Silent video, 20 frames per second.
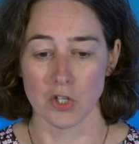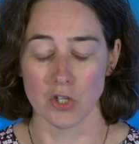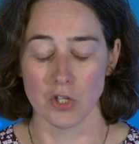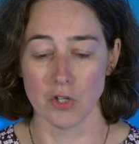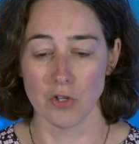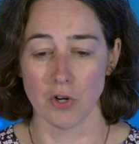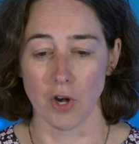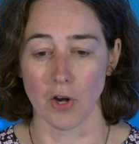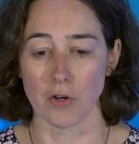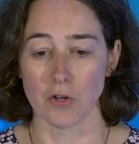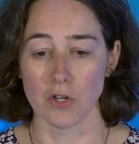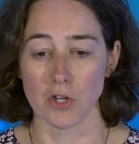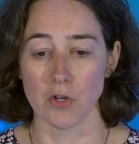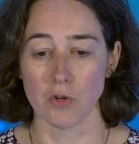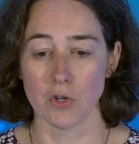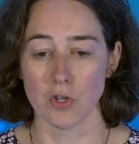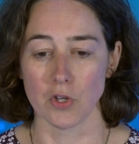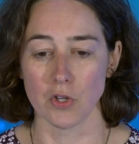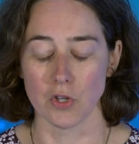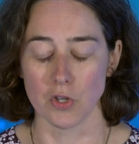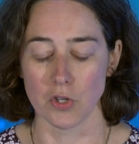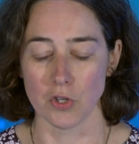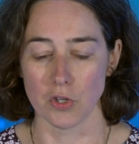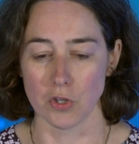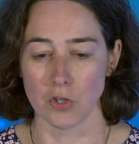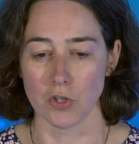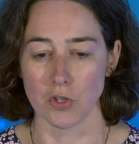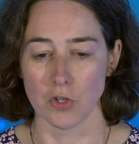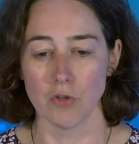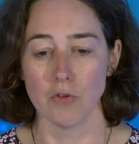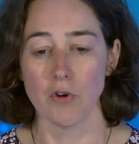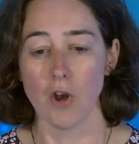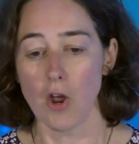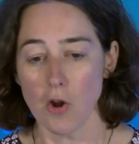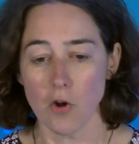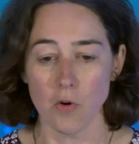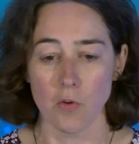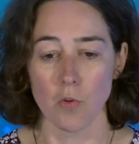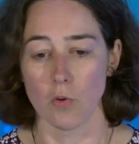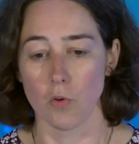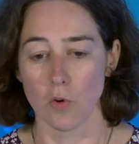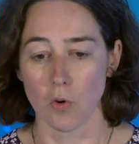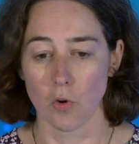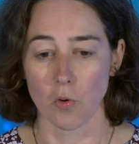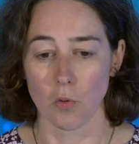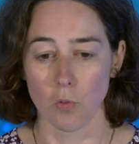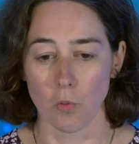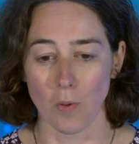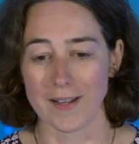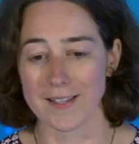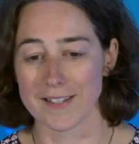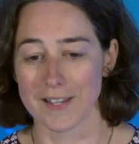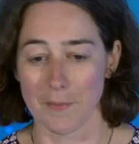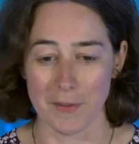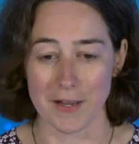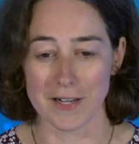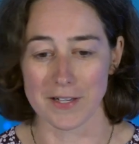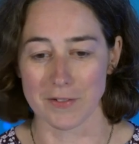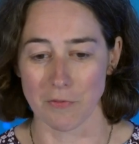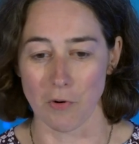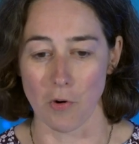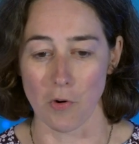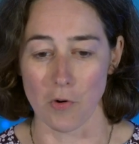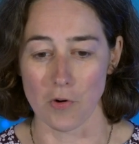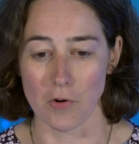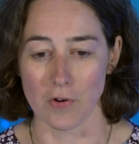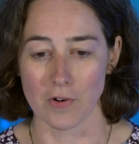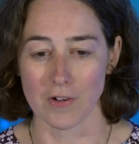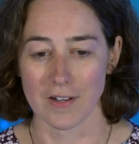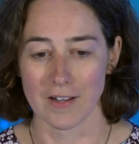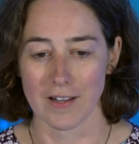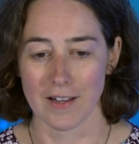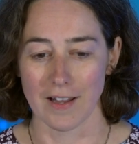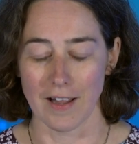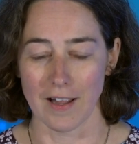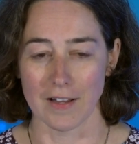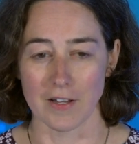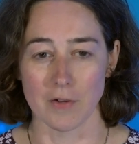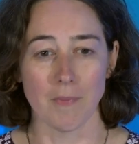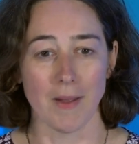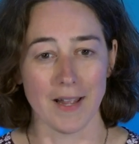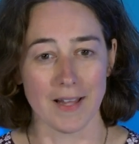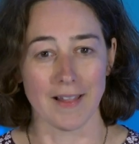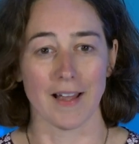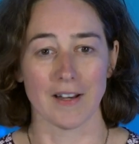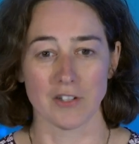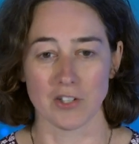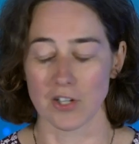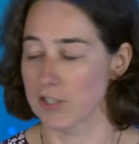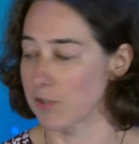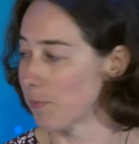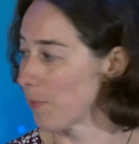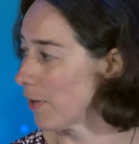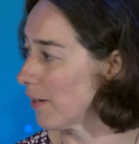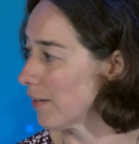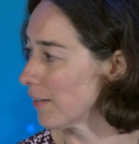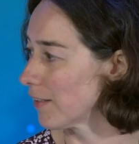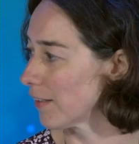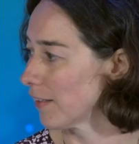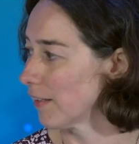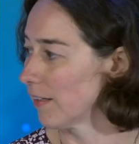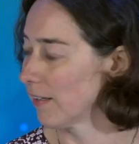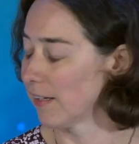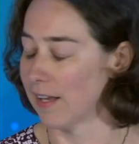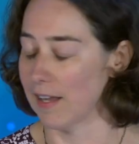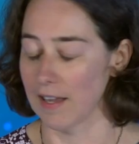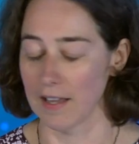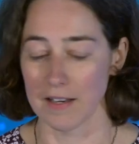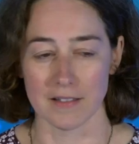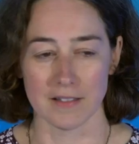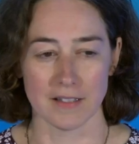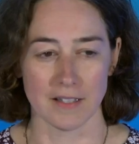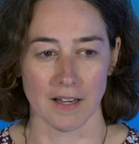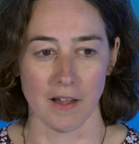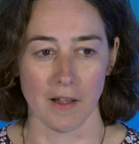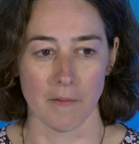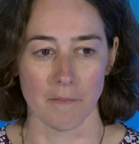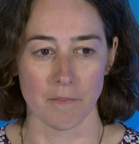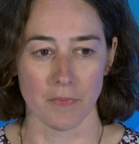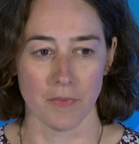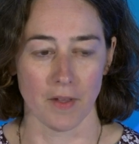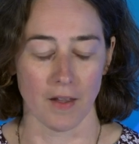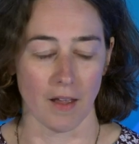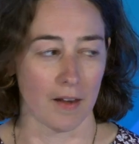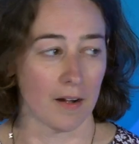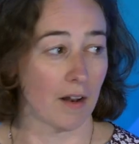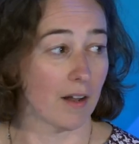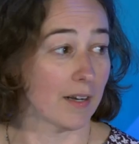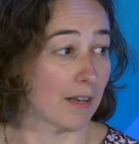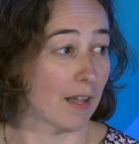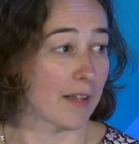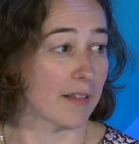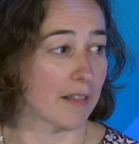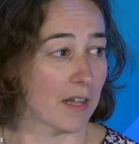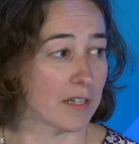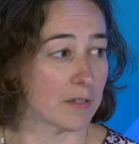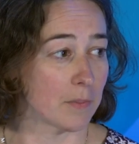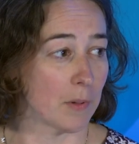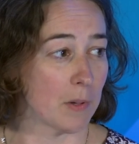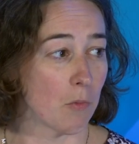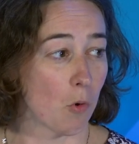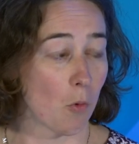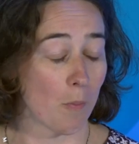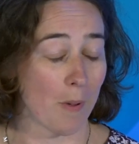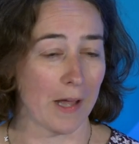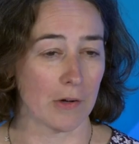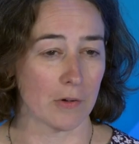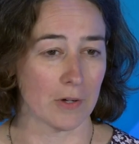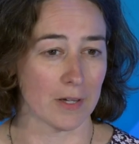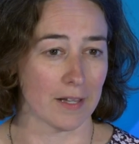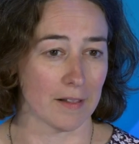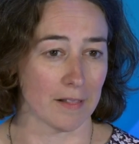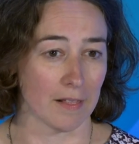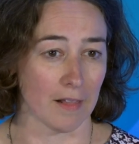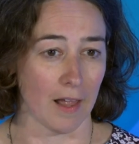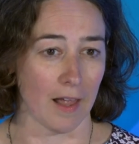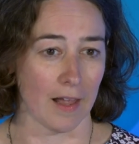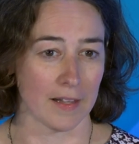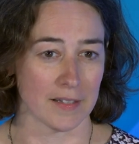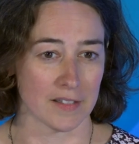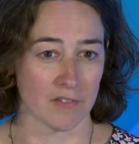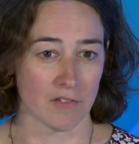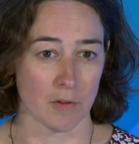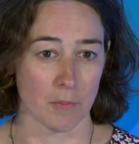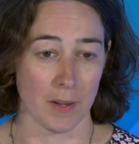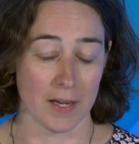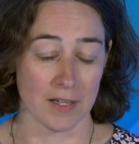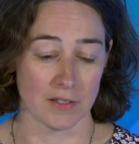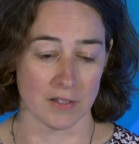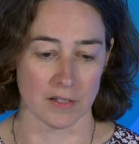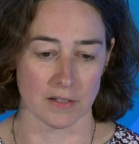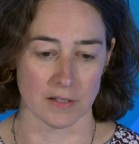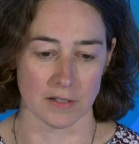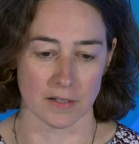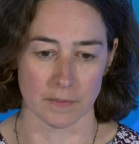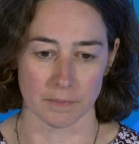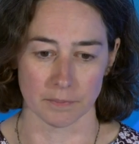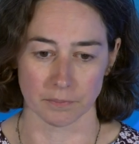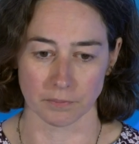You know when something's wrong, you make that judgment. And I'd like there to be more power in the hands of the patients.